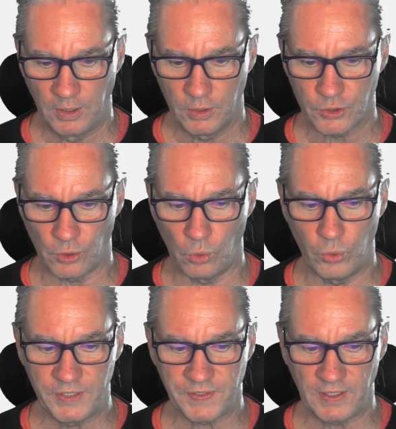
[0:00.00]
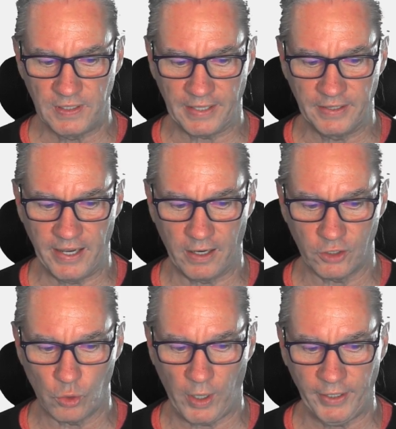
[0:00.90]
So we see that there are
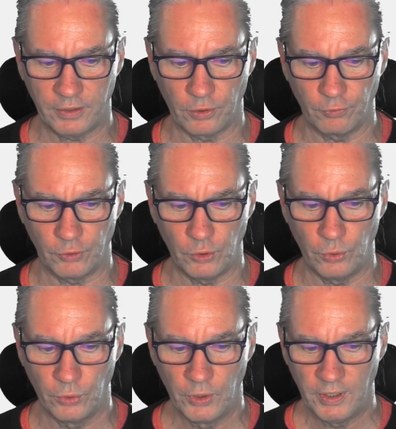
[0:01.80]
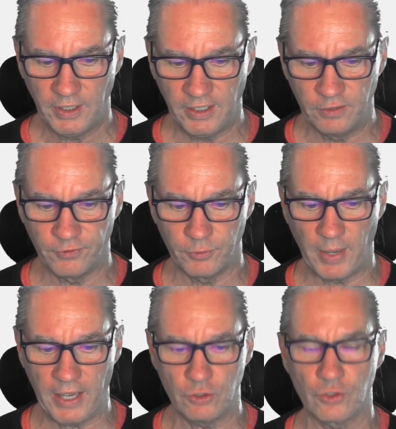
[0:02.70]
quite a few
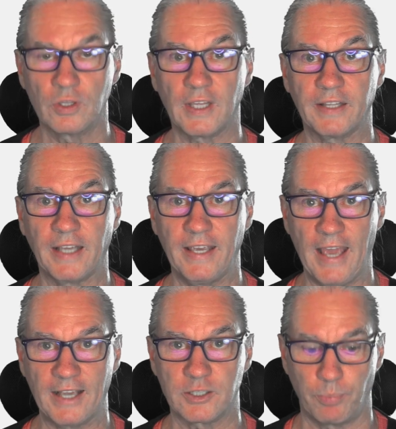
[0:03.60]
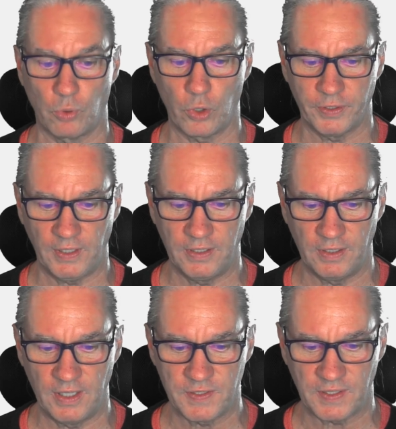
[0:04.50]
information that I export in
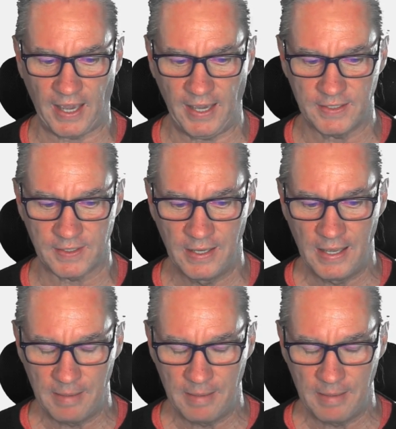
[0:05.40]
this case,